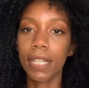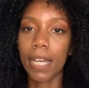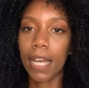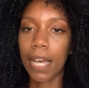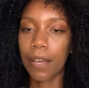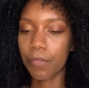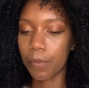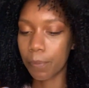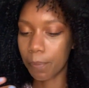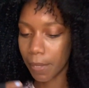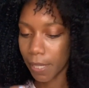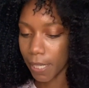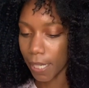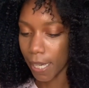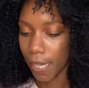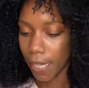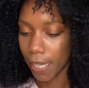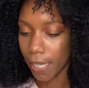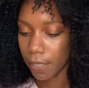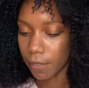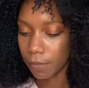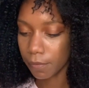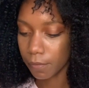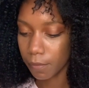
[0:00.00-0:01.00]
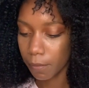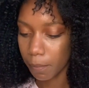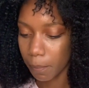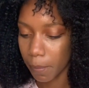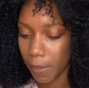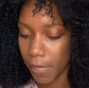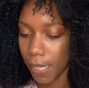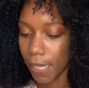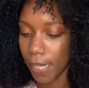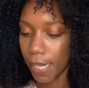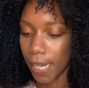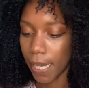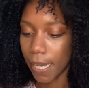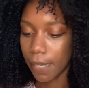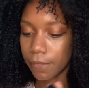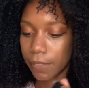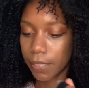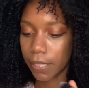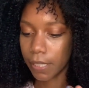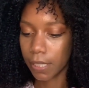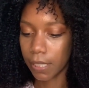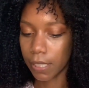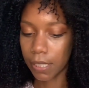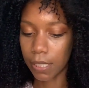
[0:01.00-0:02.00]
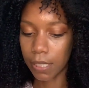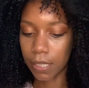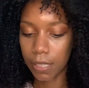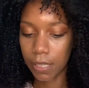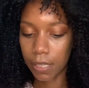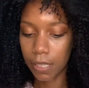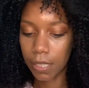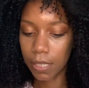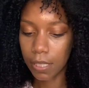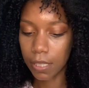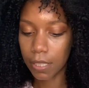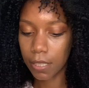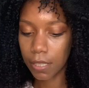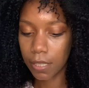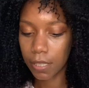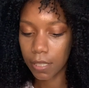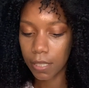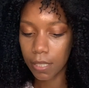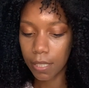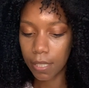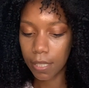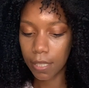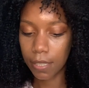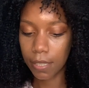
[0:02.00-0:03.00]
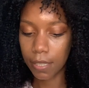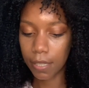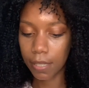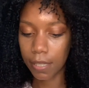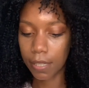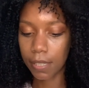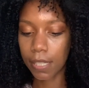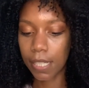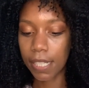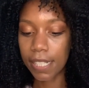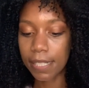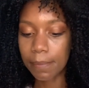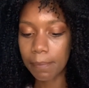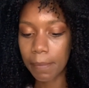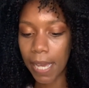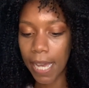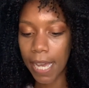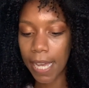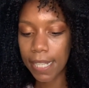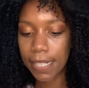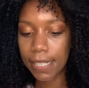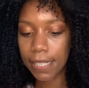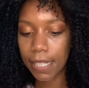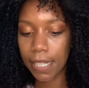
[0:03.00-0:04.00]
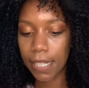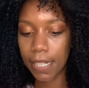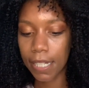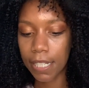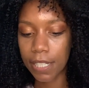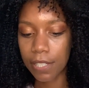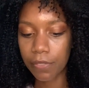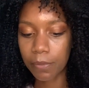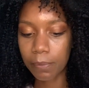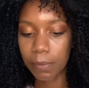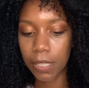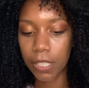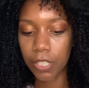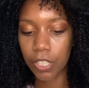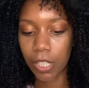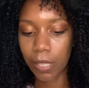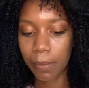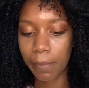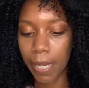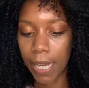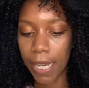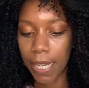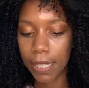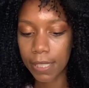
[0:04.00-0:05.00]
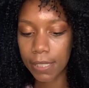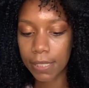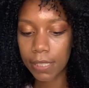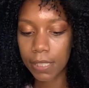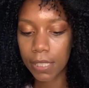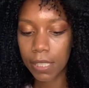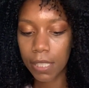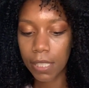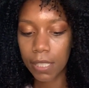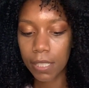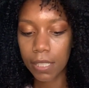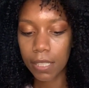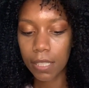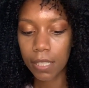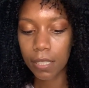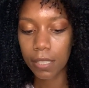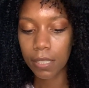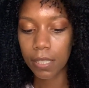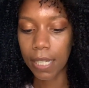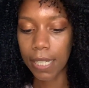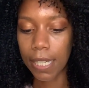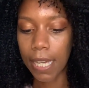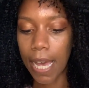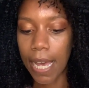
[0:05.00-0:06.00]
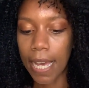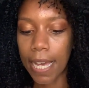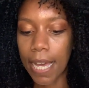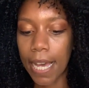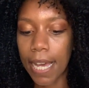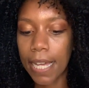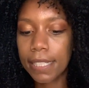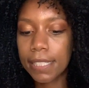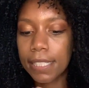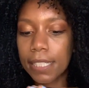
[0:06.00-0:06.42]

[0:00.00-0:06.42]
I have a big head, but I have to, this mask, it is from TJ Maxx. Like, I had